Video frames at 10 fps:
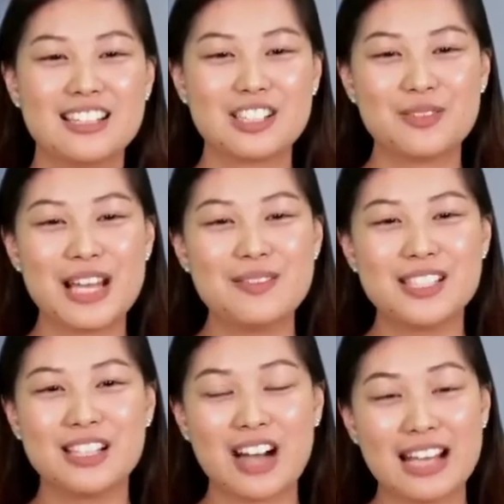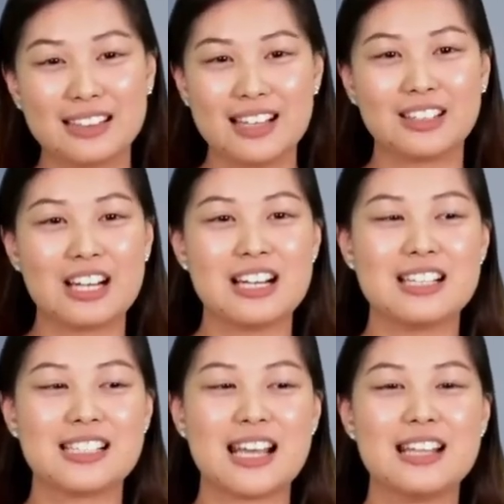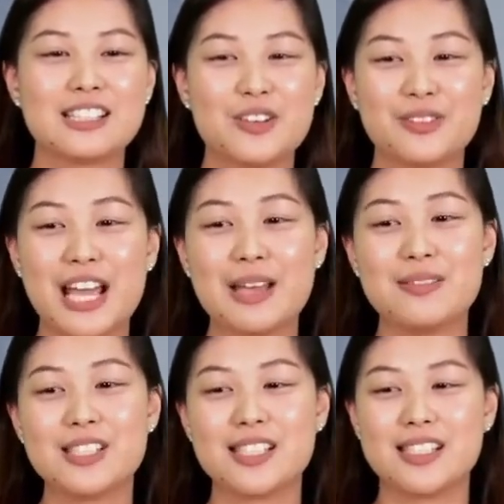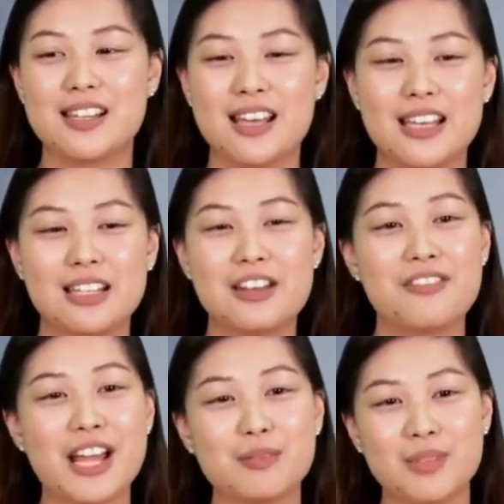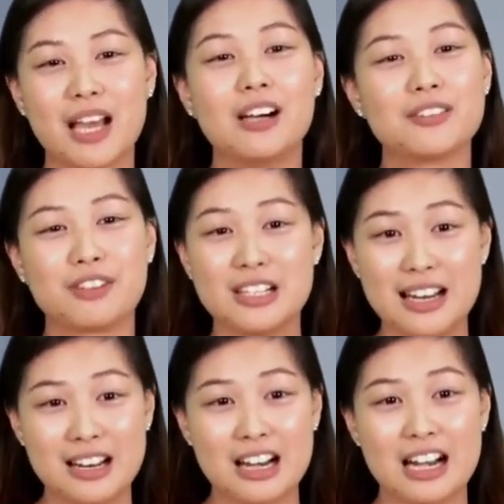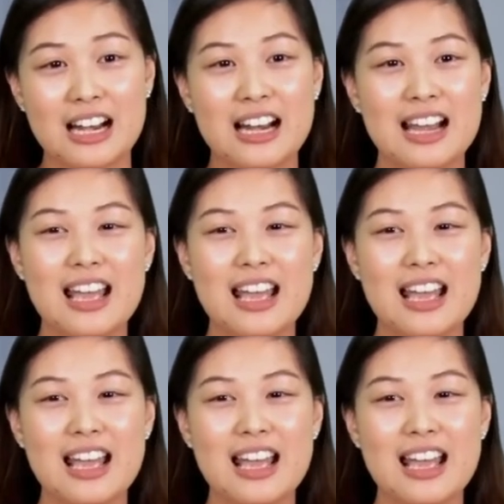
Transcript: Sometimes they write letters, and sometimes they'd invite me out for dinner,